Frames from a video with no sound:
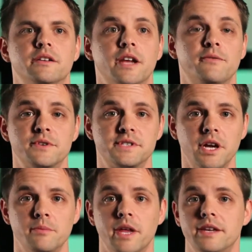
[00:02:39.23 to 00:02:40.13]
Now, for
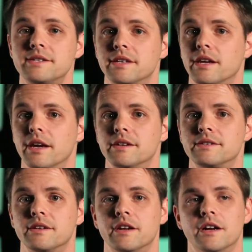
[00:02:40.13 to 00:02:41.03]
some, that is the
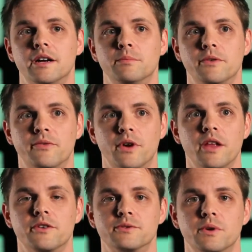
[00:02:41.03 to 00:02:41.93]
case. But for
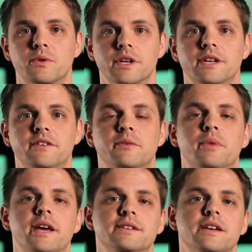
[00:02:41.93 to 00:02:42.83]
others, we really need to
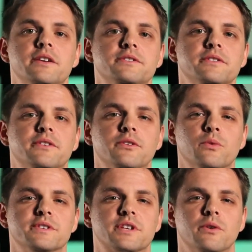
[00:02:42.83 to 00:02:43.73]
pay attention to
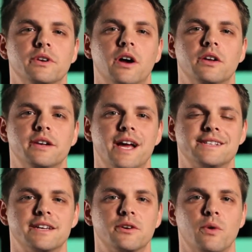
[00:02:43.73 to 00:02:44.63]
what's going on and
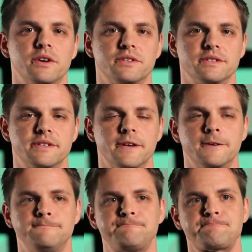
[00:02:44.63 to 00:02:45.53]
asking questions
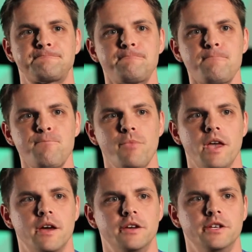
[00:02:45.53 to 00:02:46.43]
there.
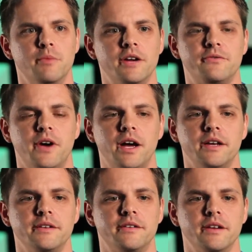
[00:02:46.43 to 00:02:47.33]
You might
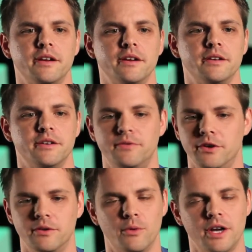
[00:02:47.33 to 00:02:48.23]
find, if
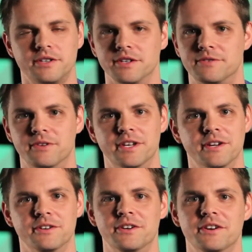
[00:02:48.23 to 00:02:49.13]
you're watching this
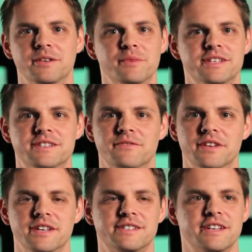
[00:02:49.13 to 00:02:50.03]
video and you're in the midst of
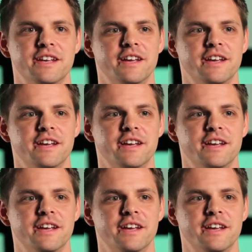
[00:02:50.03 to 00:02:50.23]
this,